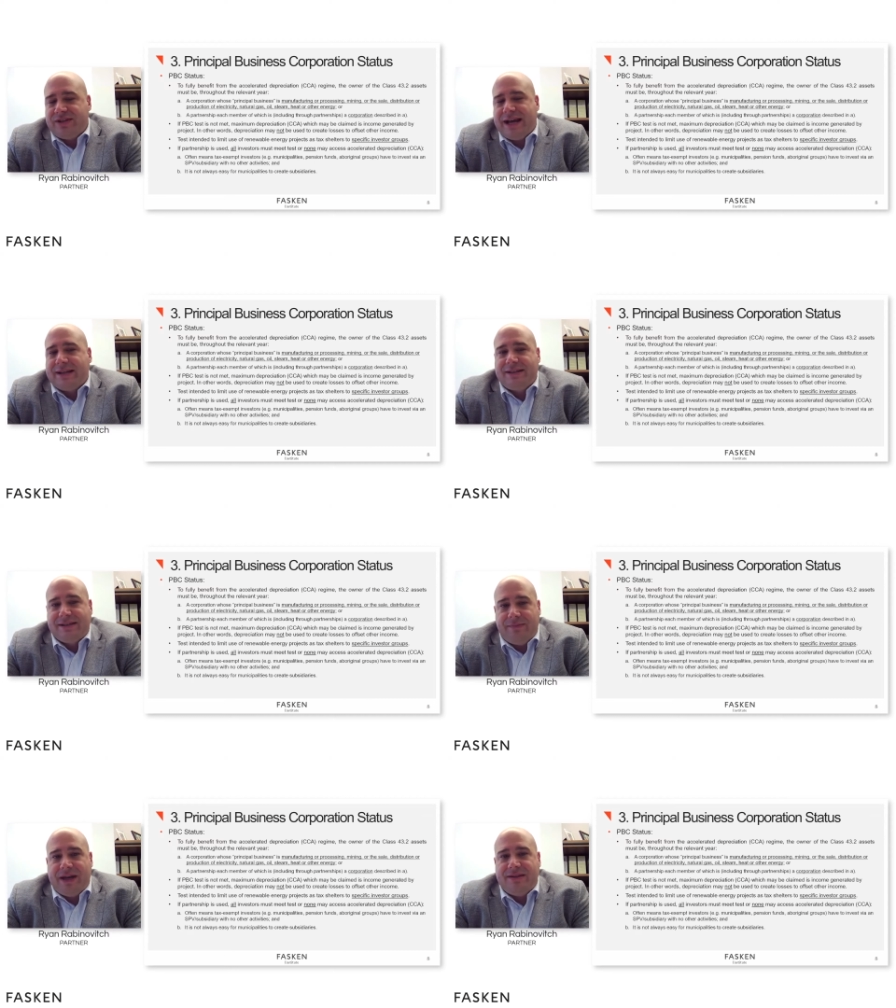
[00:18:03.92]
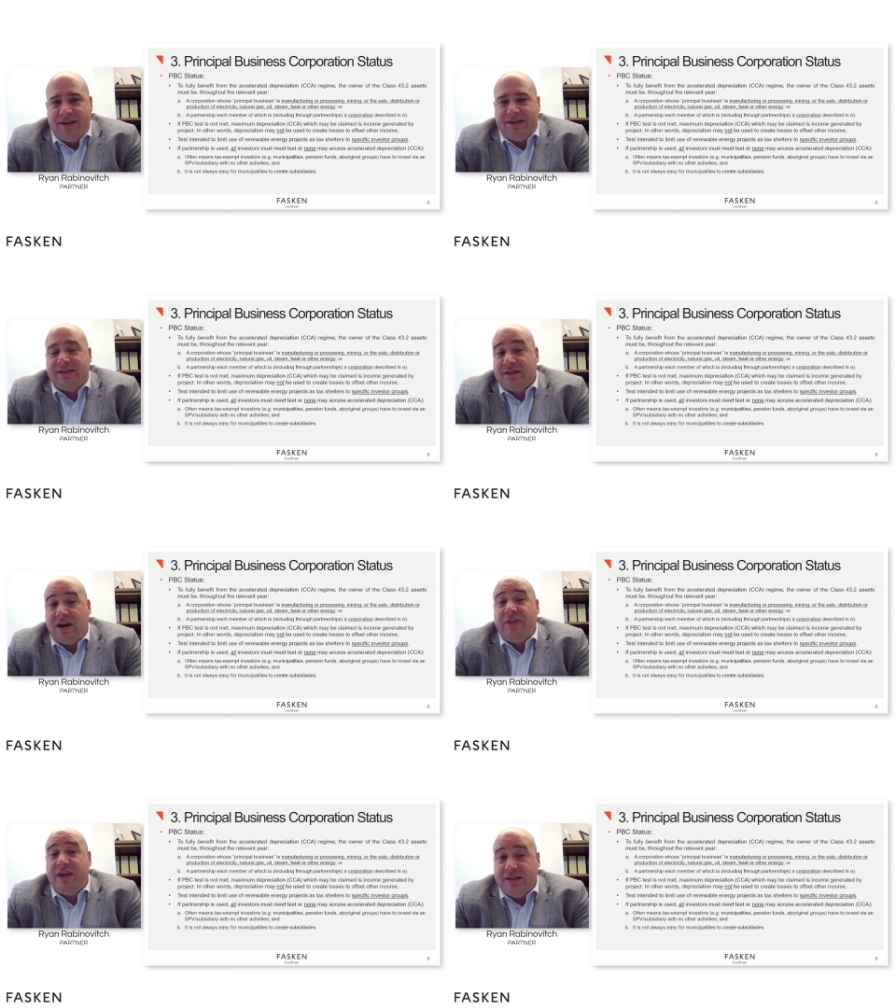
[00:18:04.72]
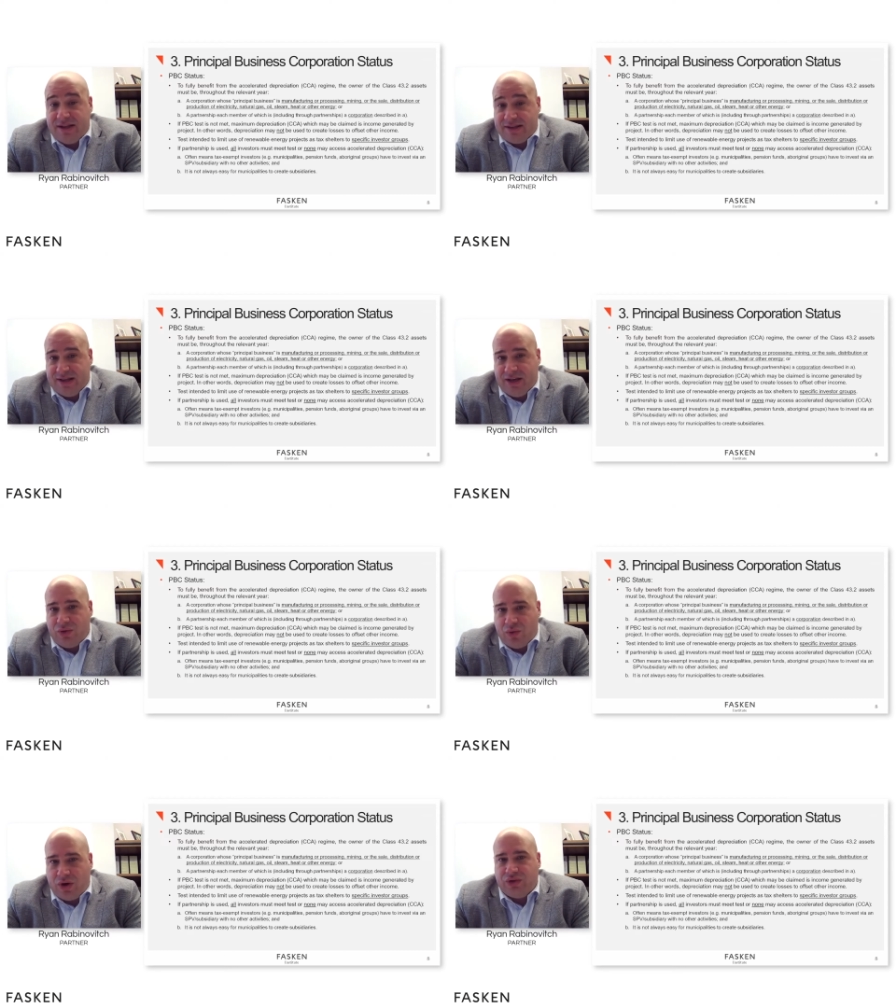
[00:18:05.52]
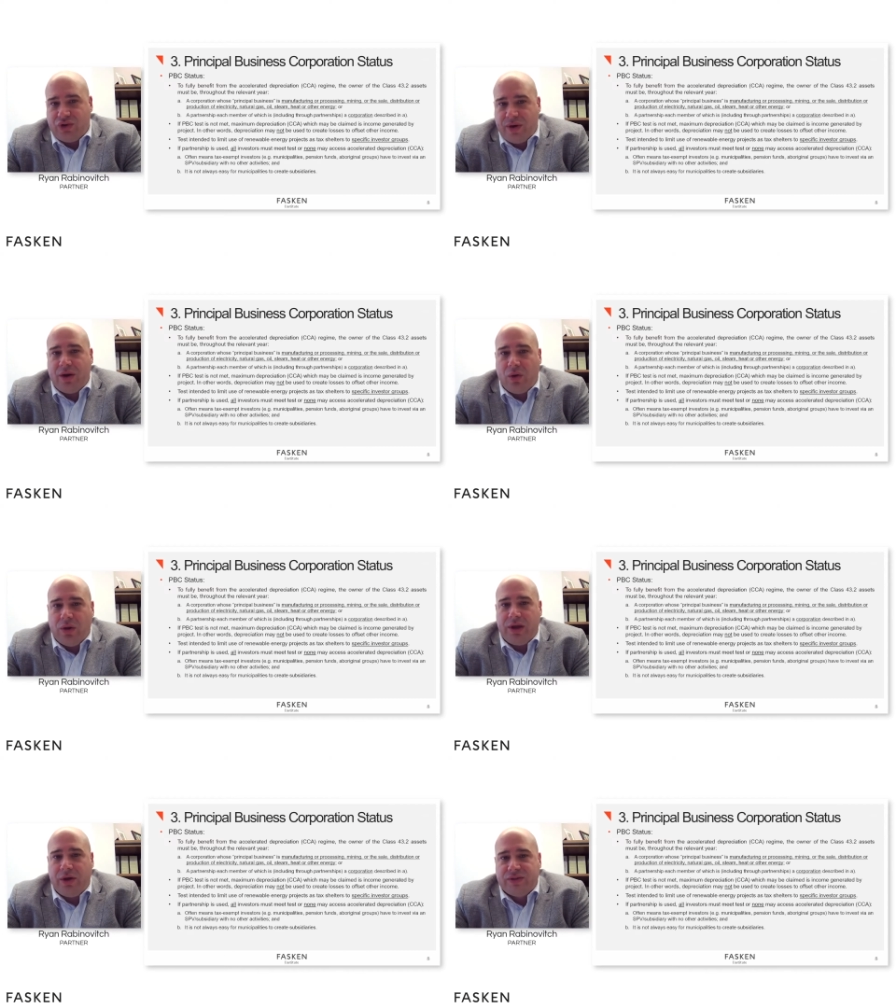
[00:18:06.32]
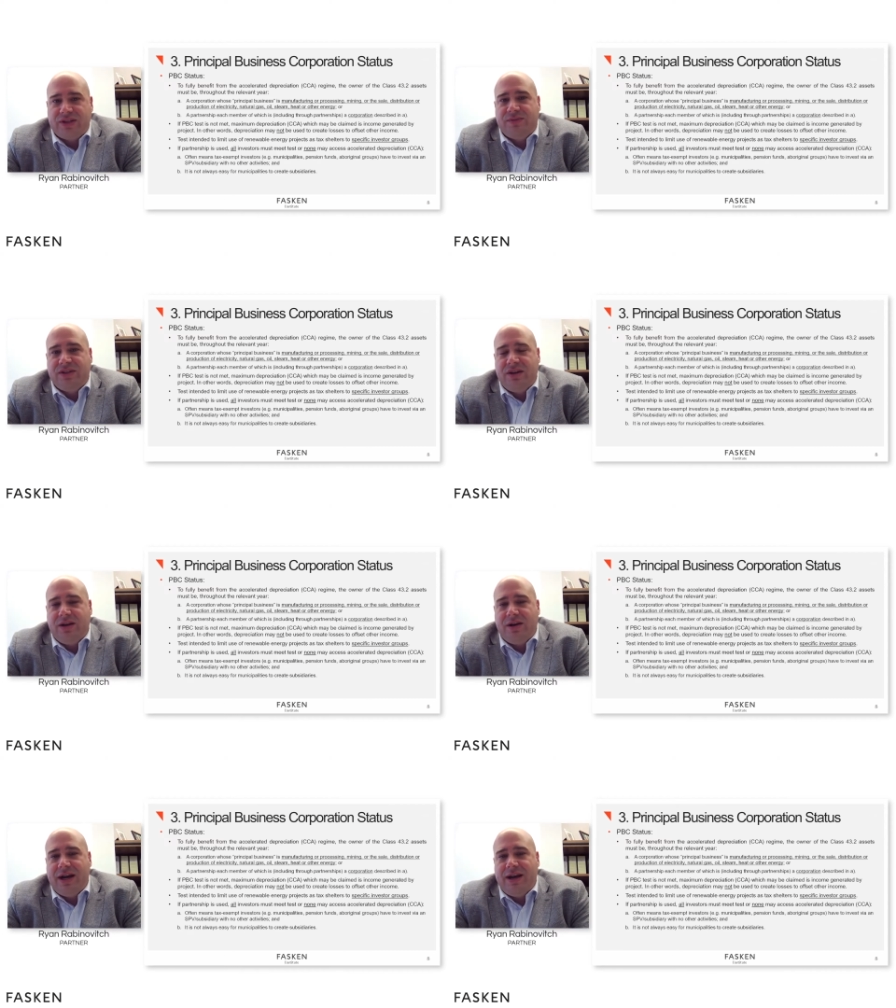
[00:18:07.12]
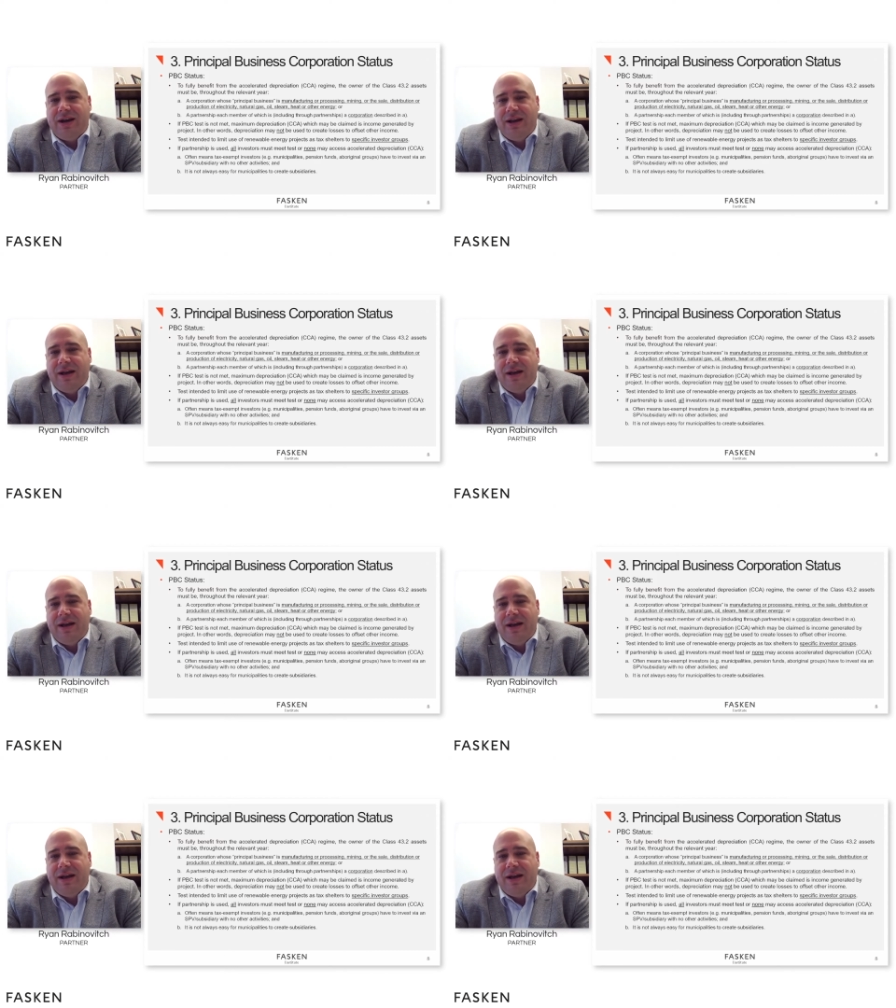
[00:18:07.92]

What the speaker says: tax exempt entities, it's not the easiest thing in the world to create a wholly owned subsidiary